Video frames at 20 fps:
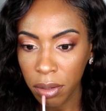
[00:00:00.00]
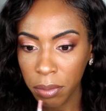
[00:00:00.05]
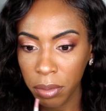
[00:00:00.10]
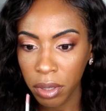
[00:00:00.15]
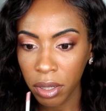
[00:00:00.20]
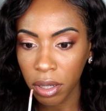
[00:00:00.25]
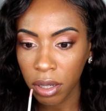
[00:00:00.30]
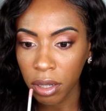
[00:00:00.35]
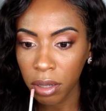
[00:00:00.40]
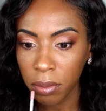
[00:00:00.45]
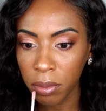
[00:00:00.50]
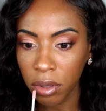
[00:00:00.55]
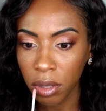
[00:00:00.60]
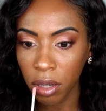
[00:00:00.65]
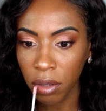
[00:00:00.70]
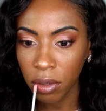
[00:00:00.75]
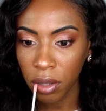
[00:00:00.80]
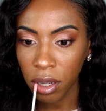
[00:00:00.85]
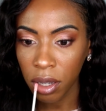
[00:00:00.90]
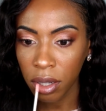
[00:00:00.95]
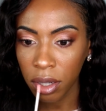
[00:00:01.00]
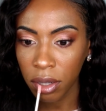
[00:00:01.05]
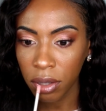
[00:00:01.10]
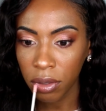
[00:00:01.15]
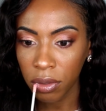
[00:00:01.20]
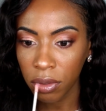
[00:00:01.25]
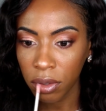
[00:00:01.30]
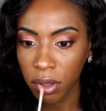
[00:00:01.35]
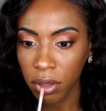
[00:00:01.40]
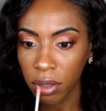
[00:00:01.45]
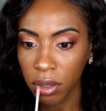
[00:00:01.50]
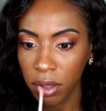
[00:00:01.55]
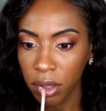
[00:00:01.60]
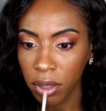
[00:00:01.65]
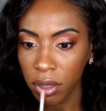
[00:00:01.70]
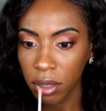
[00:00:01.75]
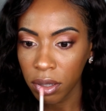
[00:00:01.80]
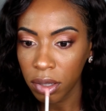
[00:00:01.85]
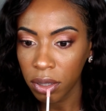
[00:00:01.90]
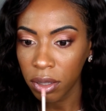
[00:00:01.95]
but it comes off kind of,
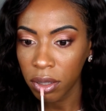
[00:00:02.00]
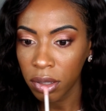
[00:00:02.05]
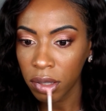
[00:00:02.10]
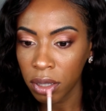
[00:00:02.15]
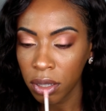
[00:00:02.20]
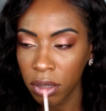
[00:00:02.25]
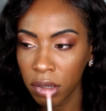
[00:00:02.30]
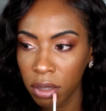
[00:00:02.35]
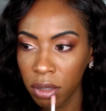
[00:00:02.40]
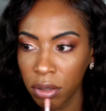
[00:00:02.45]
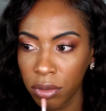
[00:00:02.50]
see,